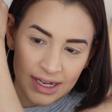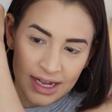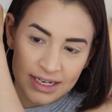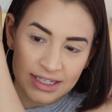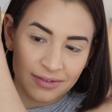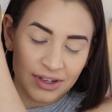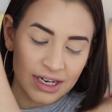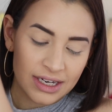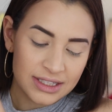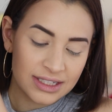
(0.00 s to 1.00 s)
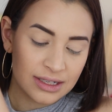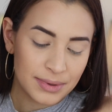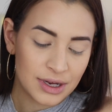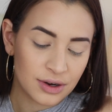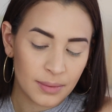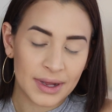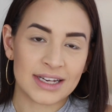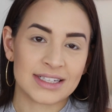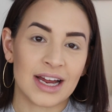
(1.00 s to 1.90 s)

it's definitely going to disappear a bit. It's